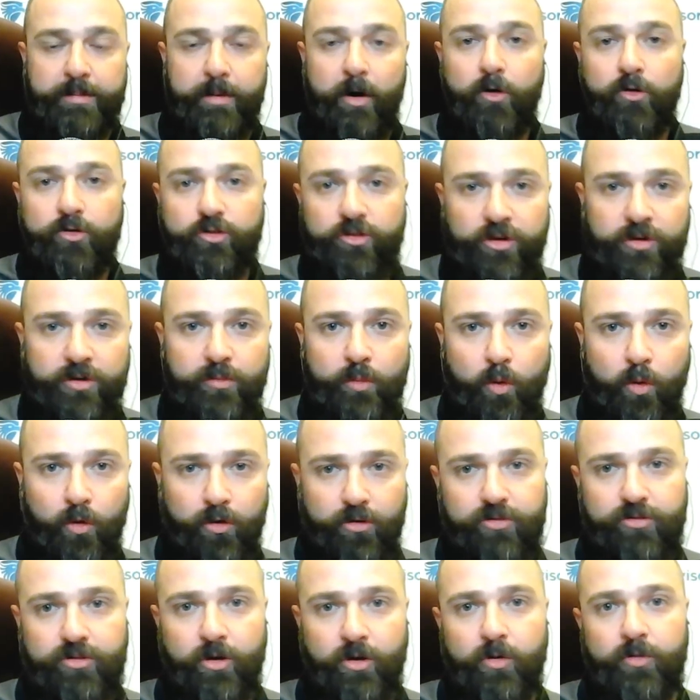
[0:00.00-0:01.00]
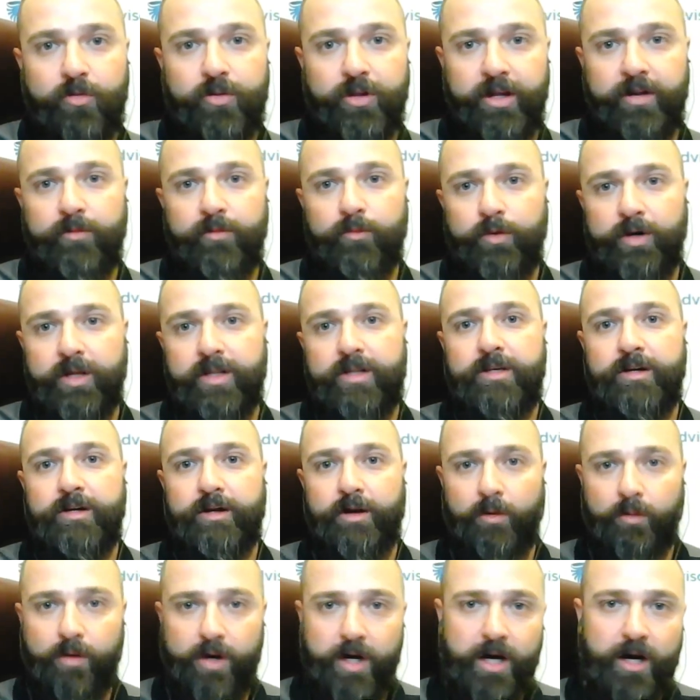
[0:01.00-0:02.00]
emotion more so than with,
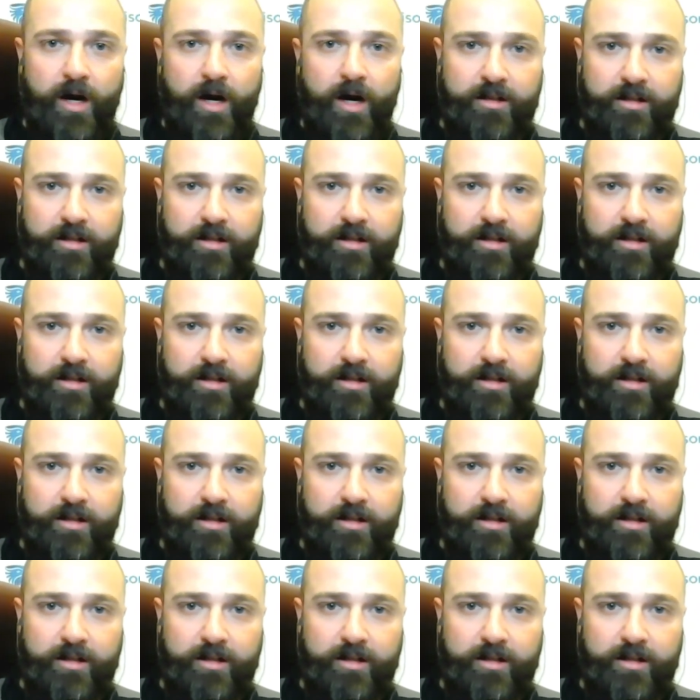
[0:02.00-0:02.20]
you know,